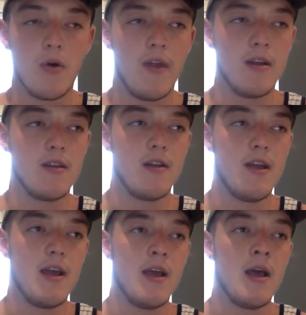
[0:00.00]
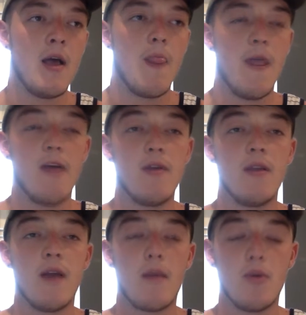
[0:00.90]
But at the end of the day,
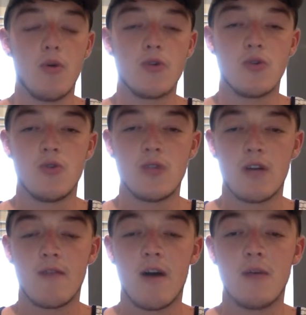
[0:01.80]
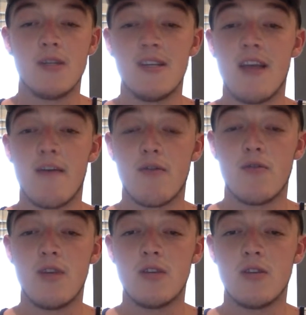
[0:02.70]
that person who's self-harm is in there for a
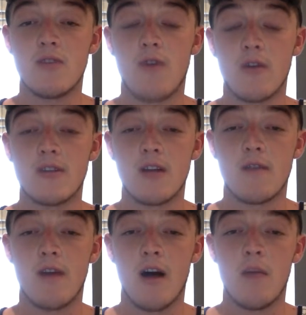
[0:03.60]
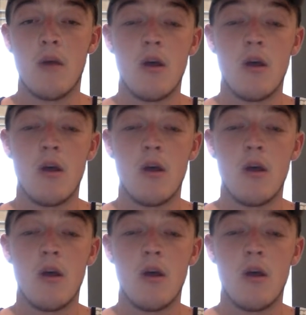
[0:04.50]
reason. It's for the self-harm.